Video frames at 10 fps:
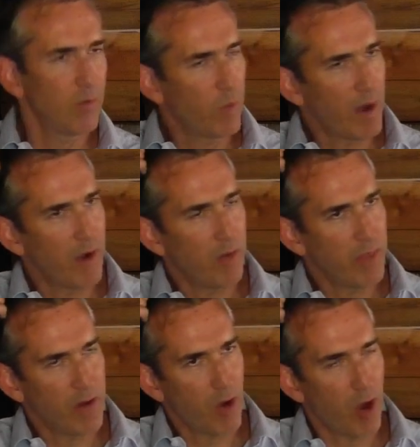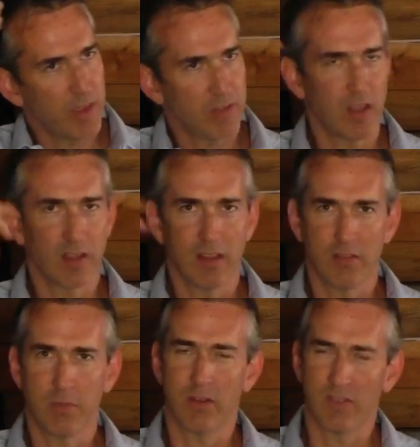where there are these unclean
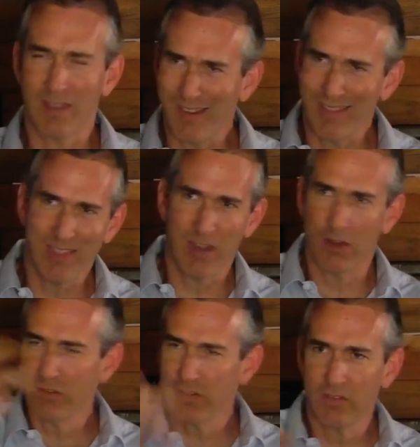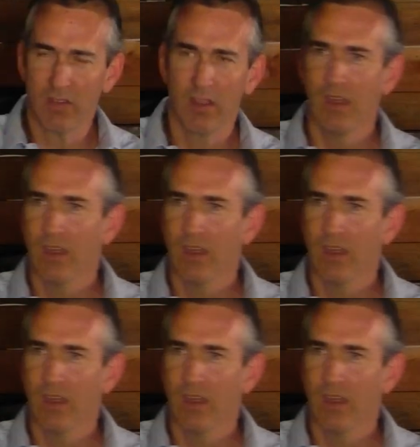spirits that are just,